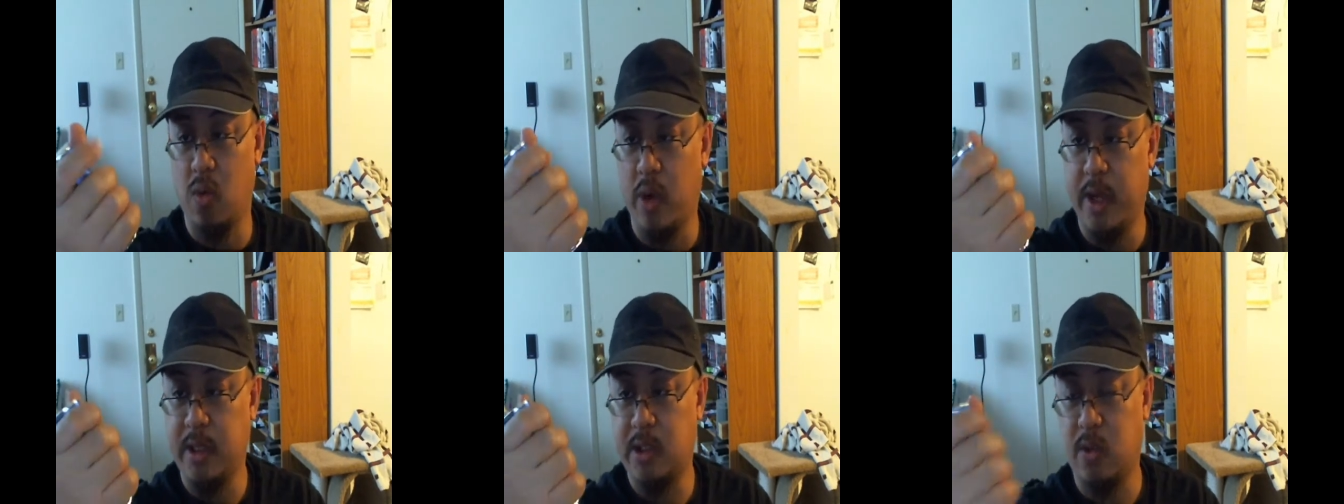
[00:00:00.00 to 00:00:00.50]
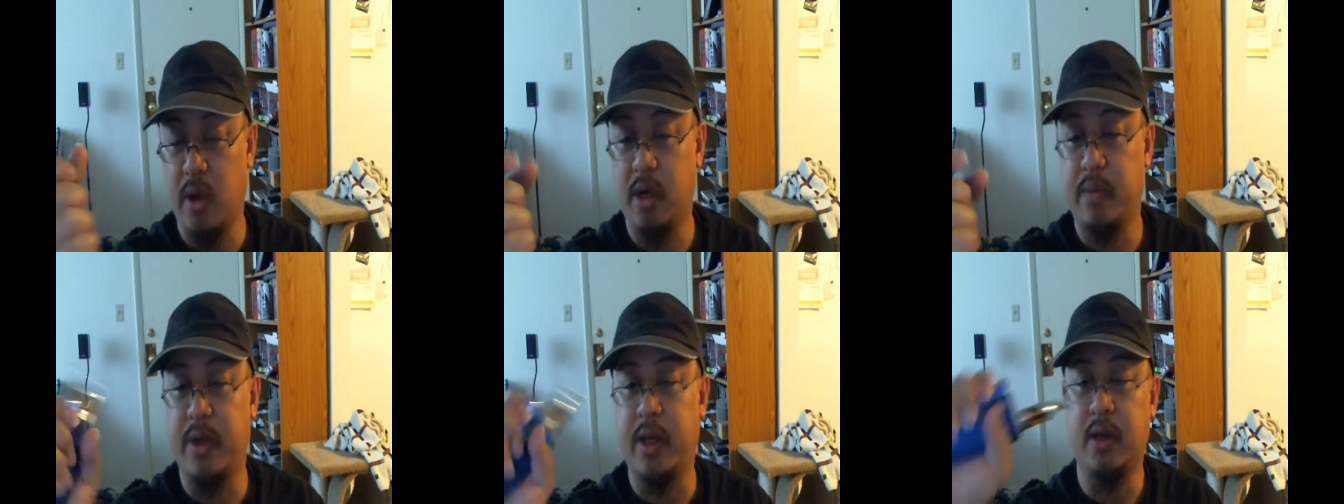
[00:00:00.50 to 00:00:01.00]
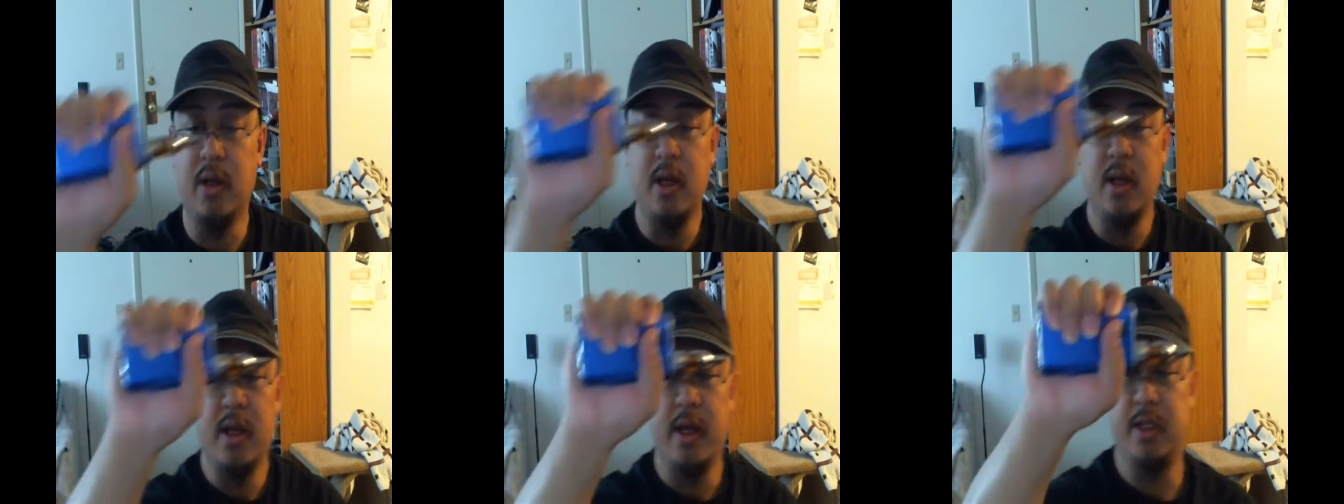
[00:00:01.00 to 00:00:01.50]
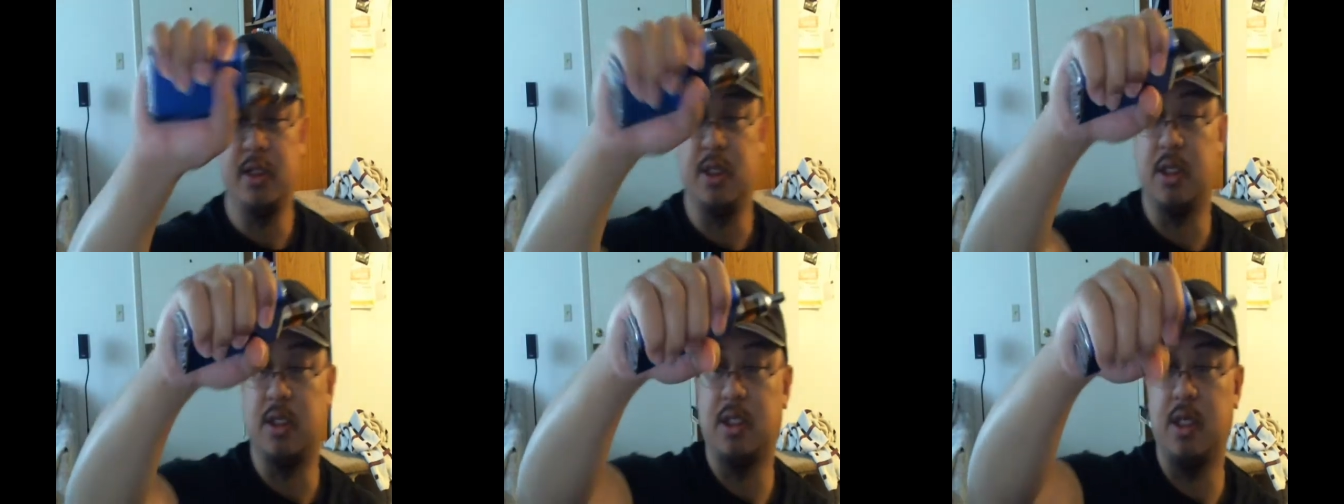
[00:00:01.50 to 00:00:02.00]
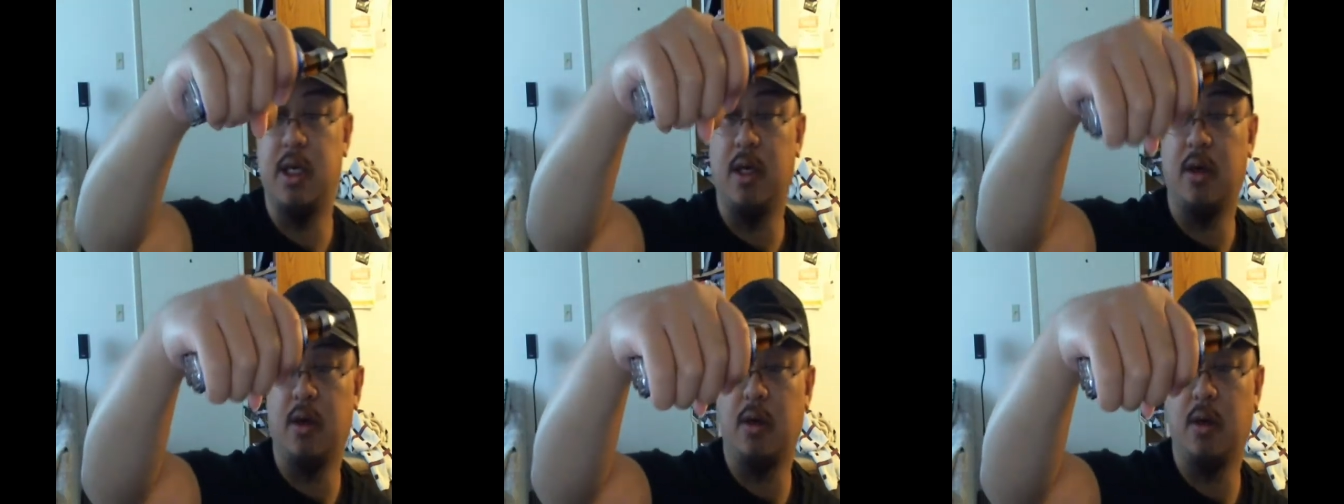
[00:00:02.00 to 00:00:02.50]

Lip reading: weighs quite a bit, and as you can see,